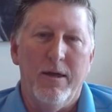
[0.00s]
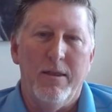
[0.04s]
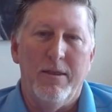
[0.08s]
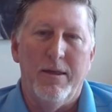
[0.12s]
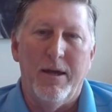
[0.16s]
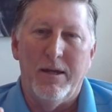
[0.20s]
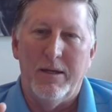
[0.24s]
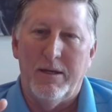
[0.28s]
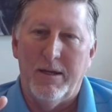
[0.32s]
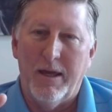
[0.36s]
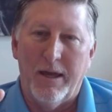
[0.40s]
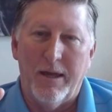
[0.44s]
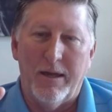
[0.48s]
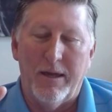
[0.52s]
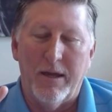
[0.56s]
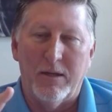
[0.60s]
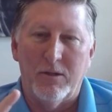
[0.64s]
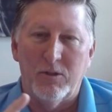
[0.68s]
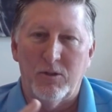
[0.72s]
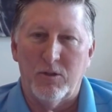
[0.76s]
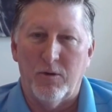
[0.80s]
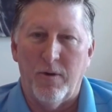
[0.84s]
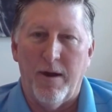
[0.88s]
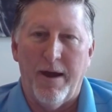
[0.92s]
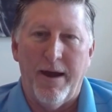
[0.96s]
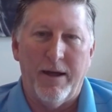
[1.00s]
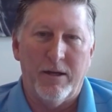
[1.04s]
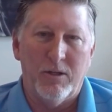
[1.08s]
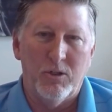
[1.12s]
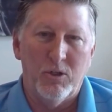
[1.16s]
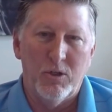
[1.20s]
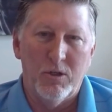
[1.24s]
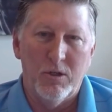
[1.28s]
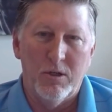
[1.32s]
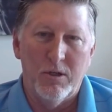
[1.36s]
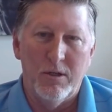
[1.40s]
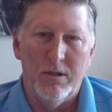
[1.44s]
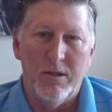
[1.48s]
They take
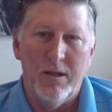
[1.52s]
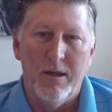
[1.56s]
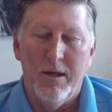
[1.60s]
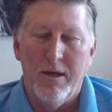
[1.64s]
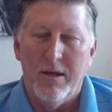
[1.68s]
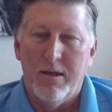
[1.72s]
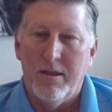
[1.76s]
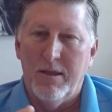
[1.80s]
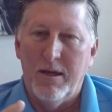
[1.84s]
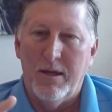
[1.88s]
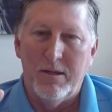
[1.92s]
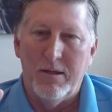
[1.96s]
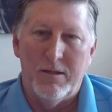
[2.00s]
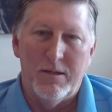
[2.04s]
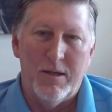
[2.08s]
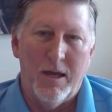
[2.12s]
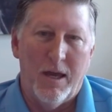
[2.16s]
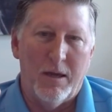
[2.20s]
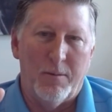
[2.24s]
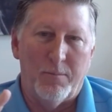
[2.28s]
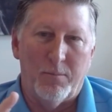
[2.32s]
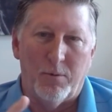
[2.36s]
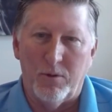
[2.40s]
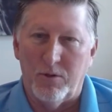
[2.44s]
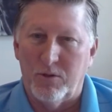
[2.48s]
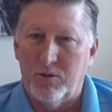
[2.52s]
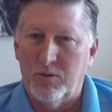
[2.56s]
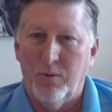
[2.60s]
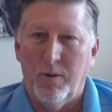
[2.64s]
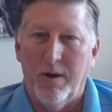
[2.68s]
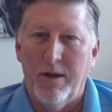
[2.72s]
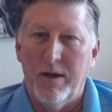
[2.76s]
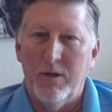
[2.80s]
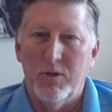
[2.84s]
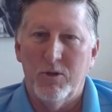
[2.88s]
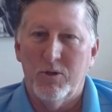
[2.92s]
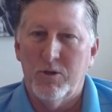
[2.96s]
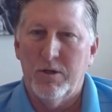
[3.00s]
extraction, they take
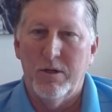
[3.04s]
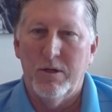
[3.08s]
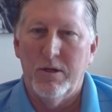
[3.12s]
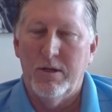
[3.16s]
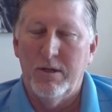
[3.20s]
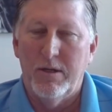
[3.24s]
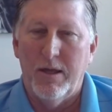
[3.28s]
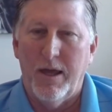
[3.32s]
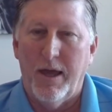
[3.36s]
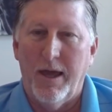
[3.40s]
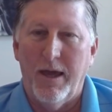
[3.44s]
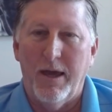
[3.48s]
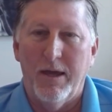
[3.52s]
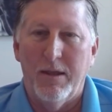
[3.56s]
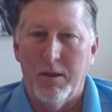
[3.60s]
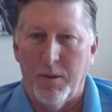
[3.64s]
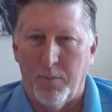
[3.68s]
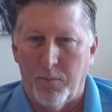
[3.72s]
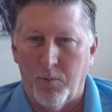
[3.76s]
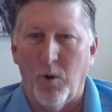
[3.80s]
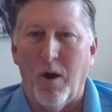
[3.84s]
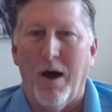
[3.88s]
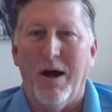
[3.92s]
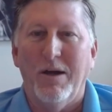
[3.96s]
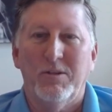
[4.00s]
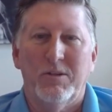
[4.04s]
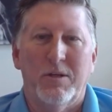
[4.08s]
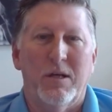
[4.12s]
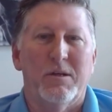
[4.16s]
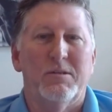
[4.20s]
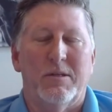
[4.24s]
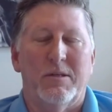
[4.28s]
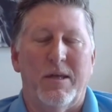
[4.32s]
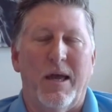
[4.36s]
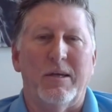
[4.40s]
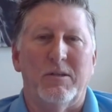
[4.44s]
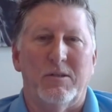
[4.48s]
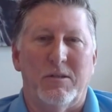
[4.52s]
persuasion, and the
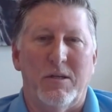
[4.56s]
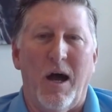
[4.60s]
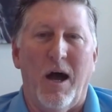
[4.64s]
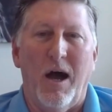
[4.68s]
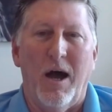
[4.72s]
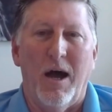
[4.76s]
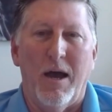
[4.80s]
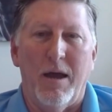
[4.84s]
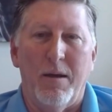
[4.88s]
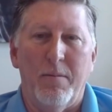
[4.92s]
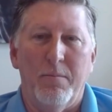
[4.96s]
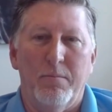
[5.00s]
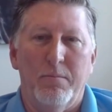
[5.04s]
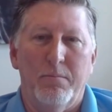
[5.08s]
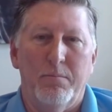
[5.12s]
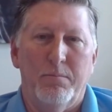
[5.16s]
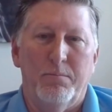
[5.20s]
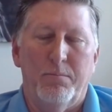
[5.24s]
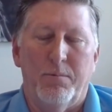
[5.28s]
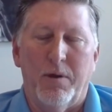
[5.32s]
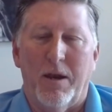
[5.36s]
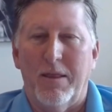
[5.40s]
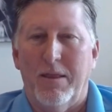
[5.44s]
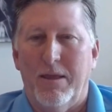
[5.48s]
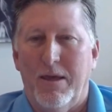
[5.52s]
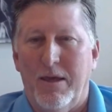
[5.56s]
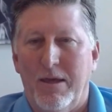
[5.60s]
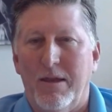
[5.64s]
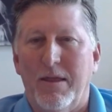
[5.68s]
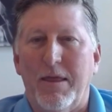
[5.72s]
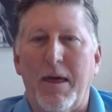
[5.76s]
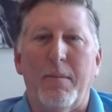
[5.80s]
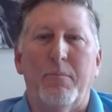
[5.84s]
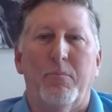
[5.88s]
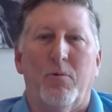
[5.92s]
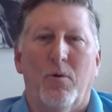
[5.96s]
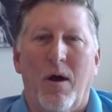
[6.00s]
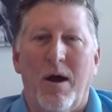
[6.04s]
process takes time. But at the end of
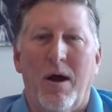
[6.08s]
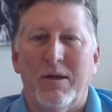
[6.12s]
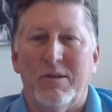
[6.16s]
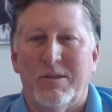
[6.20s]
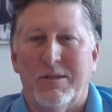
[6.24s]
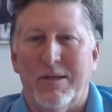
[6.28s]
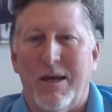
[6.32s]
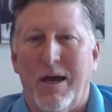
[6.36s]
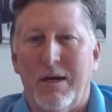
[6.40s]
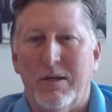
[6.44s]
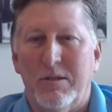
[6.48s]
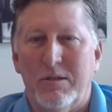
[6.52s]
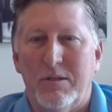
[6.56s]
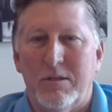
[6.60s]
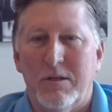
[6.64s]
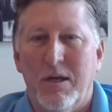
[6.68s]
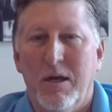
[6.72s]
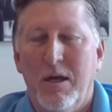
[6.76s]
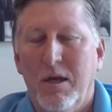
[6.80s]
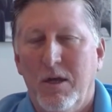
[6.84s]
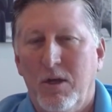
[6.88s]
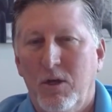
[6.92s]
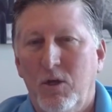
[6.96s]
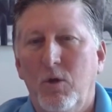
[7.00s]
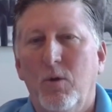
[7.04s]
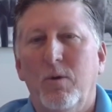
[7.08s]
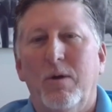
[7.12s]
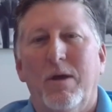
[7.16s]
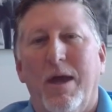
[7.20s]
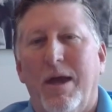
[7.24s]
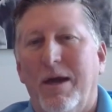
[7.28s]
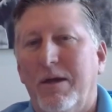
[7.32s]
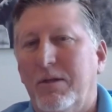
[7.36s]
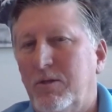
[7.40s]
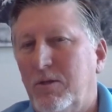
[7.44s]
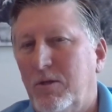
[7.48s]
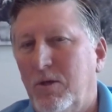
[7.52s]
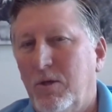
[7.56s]
that process, you
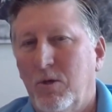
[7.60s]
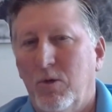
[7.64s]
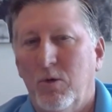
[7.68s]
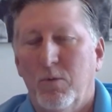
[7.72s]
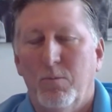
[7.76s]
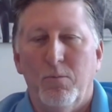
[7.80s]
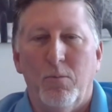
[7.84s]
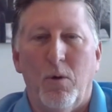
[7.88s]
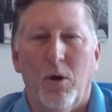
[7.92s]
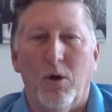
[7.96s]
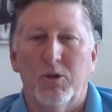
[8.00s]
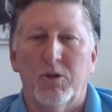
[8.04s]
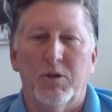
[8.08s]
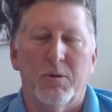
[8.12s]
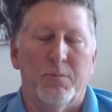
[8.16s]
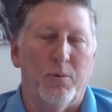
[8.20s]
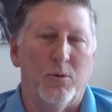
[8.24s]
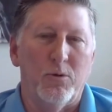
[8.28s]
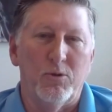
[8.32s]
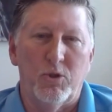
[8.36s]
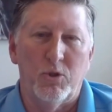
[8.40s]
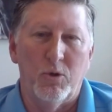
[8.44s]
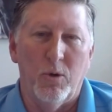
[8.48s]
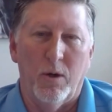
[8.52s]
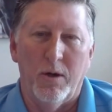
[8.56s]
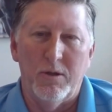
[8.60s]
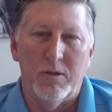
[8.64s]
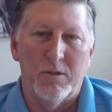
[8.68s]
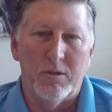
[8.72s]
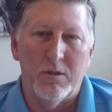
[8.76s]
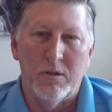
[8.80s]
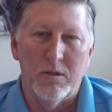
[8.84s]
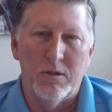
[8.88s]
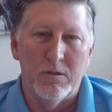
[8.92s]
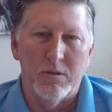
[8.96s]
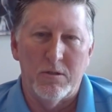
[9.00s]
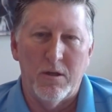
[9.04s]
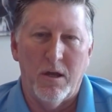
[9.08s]
get to multiple
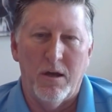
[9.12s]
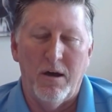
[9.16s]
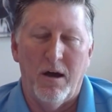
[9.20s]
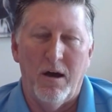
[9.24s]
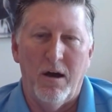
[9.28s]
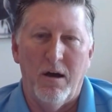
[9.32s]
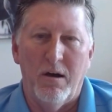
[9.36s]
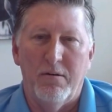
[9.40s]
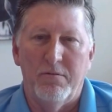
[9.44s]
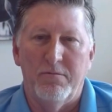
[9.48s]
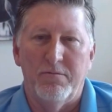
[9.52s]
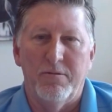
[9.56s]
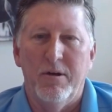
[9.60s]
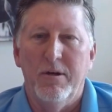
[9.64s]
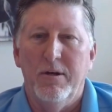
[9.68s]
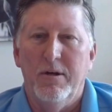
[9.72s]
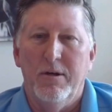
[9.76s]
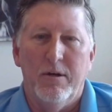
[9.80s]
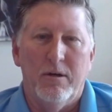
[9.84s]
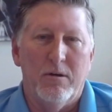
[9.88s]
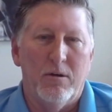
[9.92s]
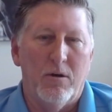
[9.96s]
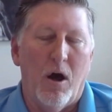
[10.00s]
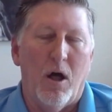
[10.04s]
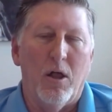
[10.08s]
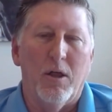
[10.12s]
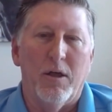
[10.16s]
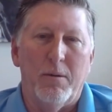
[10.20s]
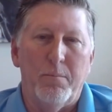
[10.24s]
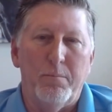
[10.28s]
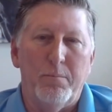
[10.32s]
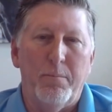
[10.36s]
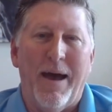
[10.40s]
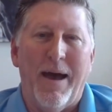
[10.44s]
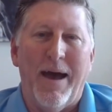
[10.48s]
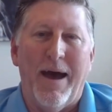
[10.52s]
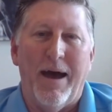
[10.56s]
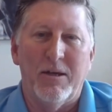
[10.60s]
choices of, call it
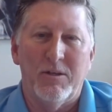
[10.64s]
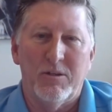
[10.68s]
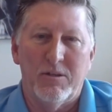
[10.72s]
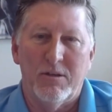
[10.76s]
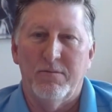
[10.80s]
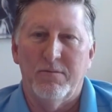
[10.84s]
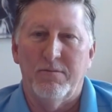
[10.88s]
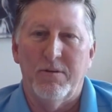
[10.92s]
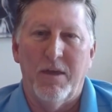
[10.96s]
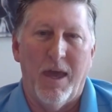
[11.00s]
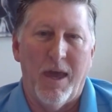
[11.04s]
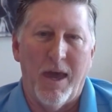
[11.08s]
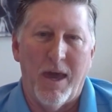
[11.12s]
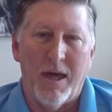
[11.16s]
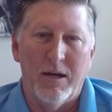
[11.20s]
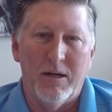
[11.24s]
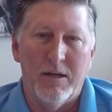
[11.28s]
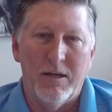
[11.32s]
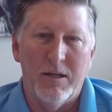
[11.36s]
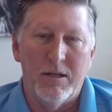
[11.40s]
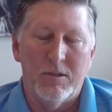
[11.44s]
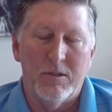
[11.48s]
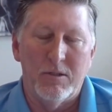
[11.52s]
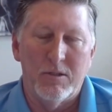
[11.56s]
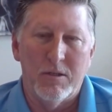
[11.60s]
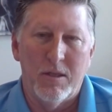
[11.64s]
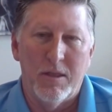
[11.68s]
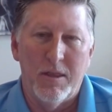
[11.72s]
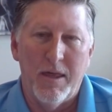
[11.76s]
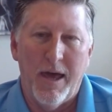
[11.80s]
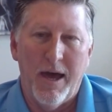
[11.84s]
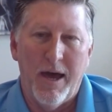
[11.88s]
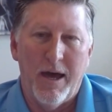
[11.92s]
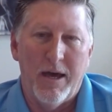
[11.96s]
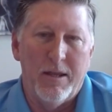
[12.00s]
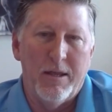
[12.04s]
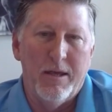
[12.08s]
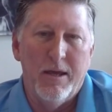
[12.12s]
passive candidates
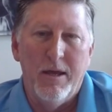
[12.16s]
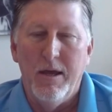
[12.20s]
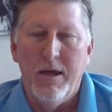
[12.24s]
that